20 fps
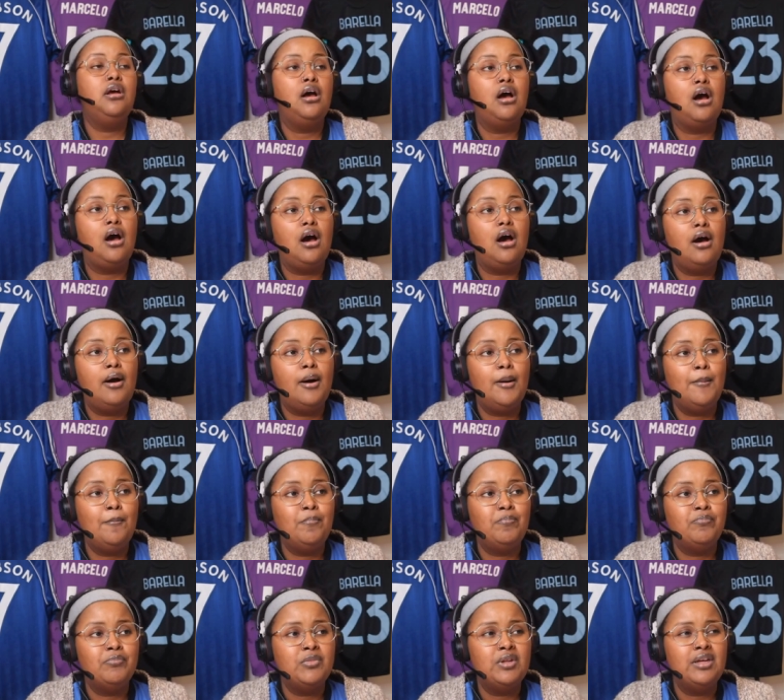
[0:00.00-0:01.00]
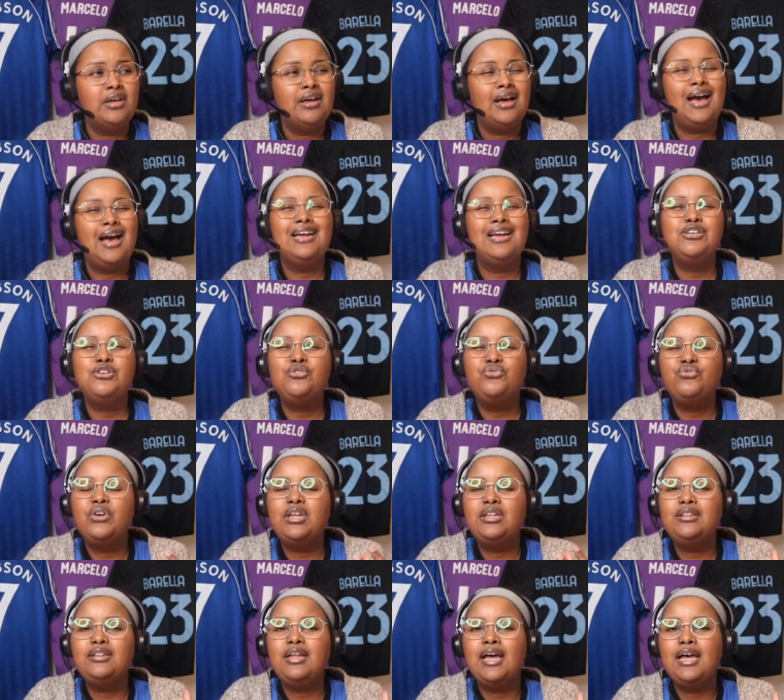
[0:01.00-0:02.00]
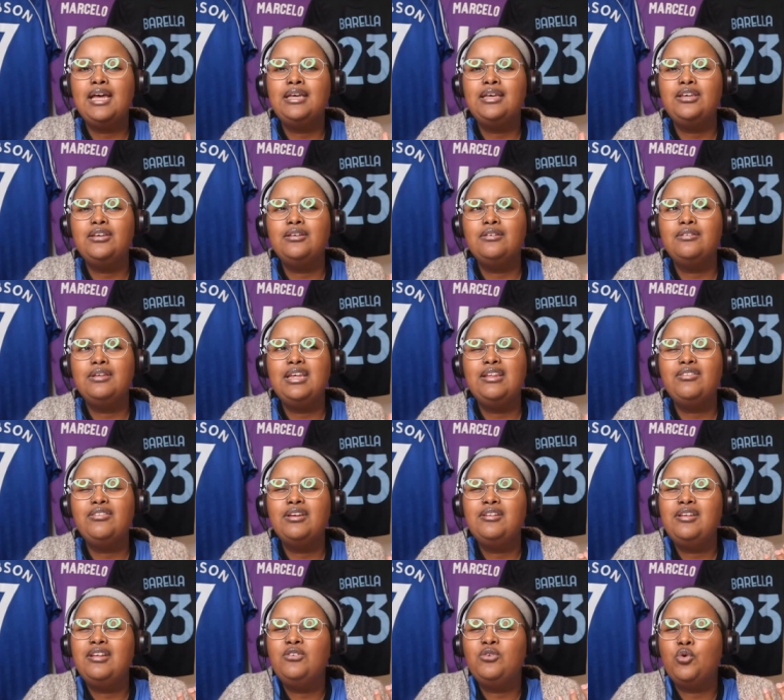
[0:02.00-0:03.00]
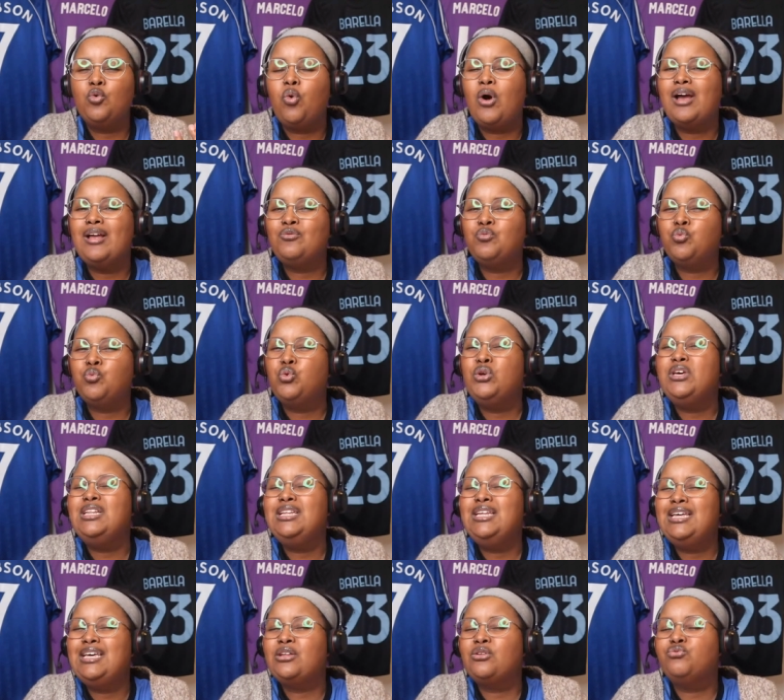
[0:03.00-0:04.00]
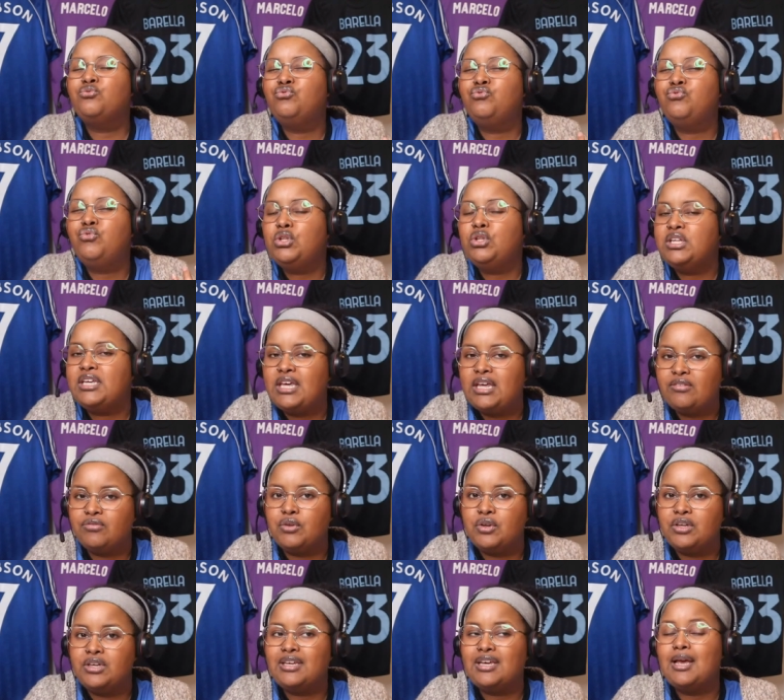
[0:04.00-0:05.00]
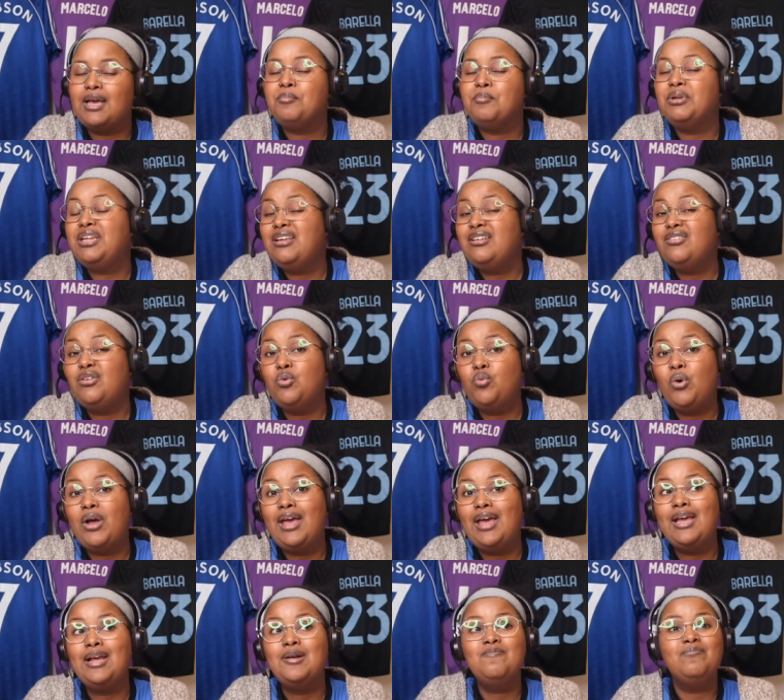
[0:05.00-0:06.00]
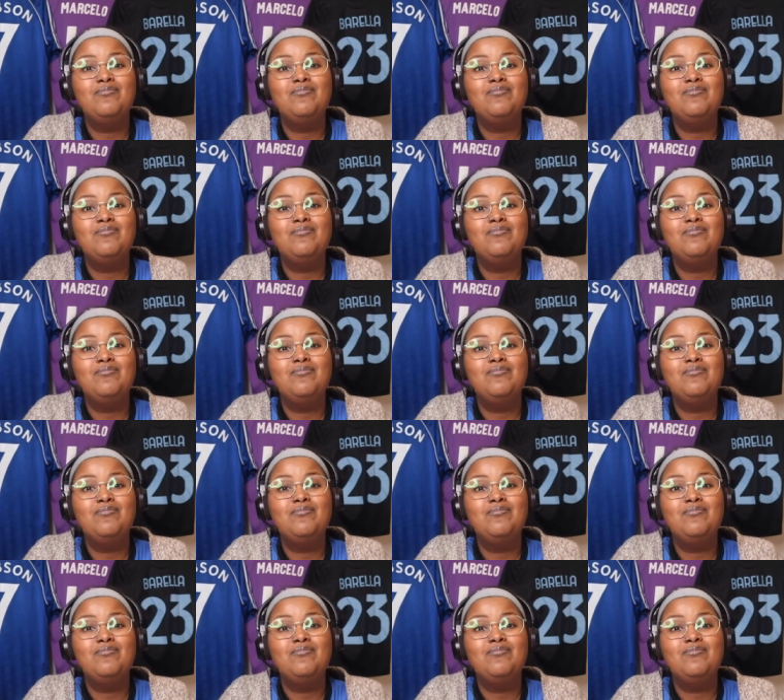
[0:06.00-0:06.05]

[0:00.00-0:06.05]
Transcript: Um, I just felt like Inter didn't quite really get fully into the game, but either way,